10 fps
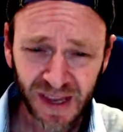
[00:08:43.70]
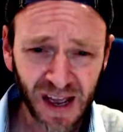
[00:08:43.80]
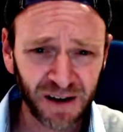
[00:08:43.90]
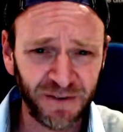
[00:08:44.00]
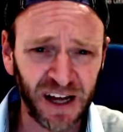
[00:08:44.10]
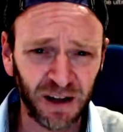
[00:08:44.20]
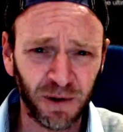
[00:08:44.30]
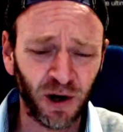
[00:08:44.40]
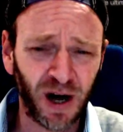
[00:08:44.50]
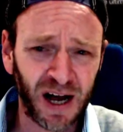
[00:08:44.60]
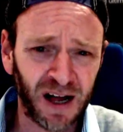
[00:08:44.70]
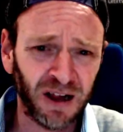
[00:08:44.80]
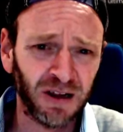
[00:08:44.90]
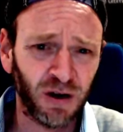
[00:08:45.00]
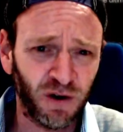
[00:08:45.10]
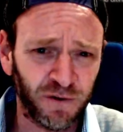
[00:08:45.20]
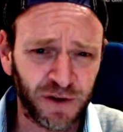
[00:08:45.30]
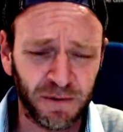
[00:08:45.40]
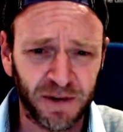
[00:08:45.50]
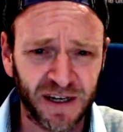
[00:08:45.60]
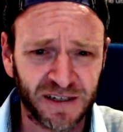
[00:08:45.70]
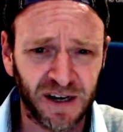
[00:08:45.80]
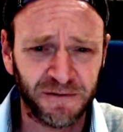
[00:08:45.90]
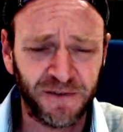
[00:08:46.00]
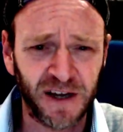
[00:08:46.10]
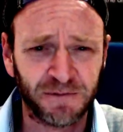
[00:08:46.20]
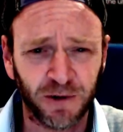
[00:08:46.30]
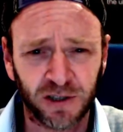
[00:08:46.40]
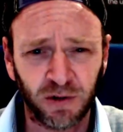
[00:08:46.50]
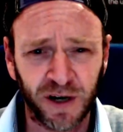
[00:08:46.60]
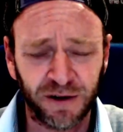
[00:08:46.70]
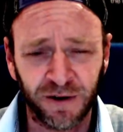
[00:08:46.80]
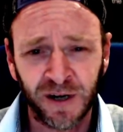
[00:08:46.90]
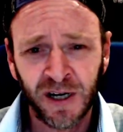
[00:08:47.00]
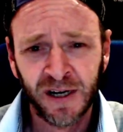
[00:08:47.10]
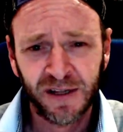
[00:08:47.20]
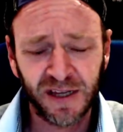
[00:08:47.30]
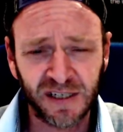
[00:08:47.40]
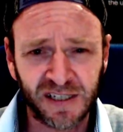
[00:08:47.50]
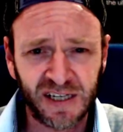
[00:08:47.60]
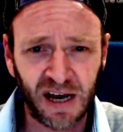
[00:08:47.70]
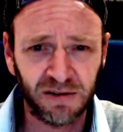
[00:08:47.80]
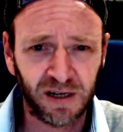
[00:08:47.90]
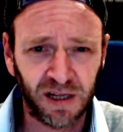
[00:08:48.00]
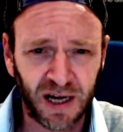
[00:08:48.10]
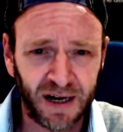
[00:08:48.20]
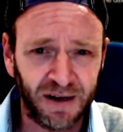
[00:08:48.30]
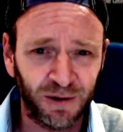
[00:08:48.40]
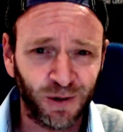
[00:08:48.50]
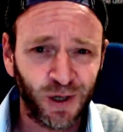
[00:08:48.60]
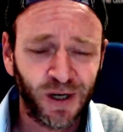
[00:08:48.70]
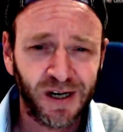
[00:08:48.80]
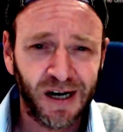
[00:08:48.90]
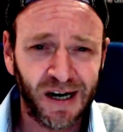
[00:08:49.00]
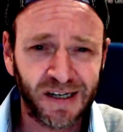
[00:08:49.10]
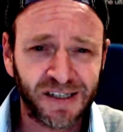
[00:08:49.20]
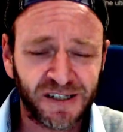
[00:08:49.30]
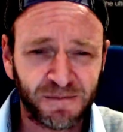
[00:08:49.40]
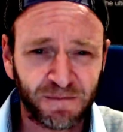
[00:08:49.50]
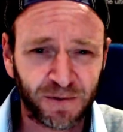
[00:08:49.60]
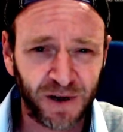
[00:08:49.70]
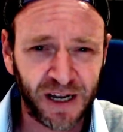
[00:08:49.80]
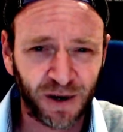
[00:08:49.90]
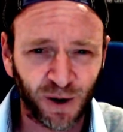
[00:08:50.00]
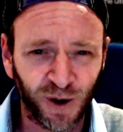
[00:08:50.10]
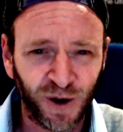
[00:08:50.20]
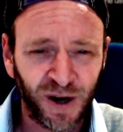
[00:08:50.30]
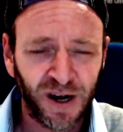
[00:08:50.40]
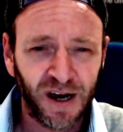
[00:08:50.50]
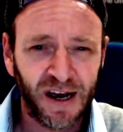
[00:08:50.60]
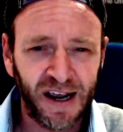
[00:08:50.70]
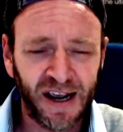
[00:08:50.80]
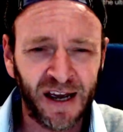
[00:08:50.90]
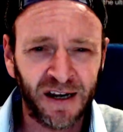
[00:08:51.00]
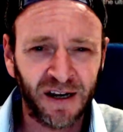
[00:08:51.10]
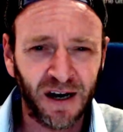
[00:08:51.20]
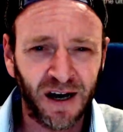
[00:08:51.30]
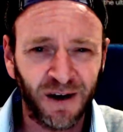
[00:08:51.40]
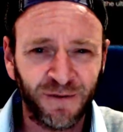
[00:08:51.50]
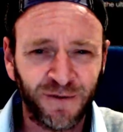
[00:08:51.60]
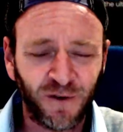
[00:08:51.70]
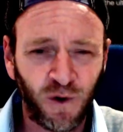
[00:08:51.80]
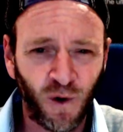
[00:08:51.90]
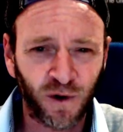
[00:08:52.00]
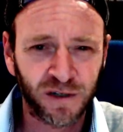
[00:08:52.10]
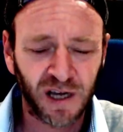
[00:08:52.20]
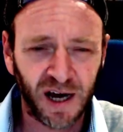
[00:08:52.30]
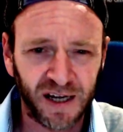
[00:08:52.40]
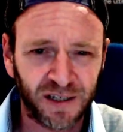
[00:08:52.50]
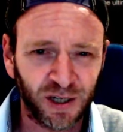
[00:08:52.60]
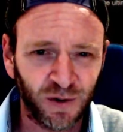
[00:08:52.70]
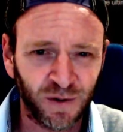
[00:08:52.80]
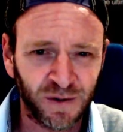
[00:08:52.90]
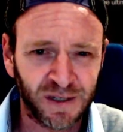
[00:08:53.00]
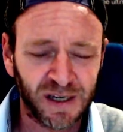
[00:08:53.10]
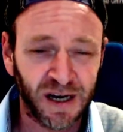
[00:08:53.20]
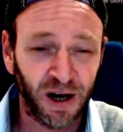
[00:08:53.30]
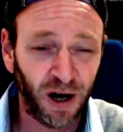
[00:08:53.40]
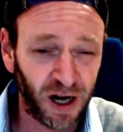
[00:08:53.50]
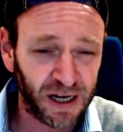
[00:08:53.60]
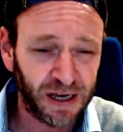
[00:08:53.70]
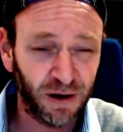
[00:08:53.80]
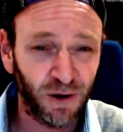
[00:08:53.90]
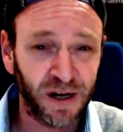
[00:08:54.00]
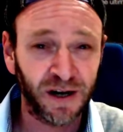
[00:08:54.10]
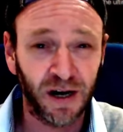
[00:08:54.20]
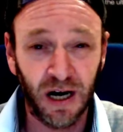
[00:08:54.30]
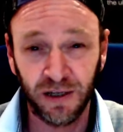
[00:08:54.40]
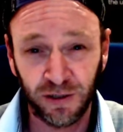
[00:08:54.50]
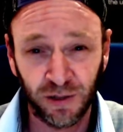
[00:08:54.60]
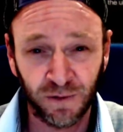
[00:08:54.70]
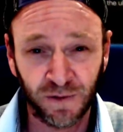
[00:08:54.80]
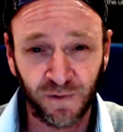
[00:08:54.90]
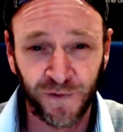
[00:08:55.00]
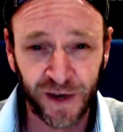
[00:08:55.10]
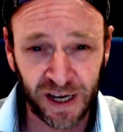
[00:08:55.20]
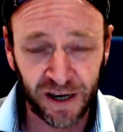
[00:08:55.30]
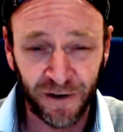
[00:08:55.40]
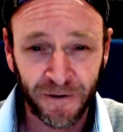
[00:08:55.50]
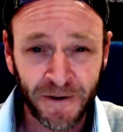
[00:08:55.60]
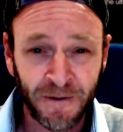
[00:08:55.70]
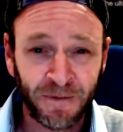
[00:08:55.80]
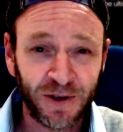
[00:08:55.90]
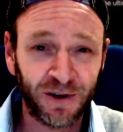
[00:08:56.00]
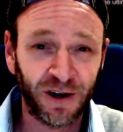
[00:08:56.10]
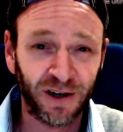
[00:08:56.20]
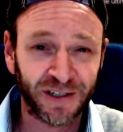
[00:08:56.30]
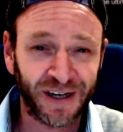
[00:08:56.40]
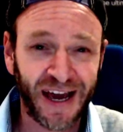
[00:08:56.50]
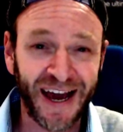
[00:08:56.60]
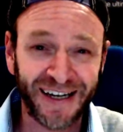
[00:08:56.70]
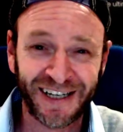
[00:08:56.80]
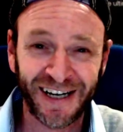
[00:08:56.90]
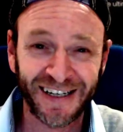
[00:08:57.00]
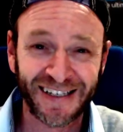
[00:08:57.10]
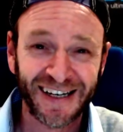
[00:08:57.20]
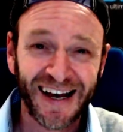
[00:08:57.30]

Available all over the place on Facebook, Twitter, the SoundCloud, Spreaker, and of course iTunes audio and iTunes video. You can also catch us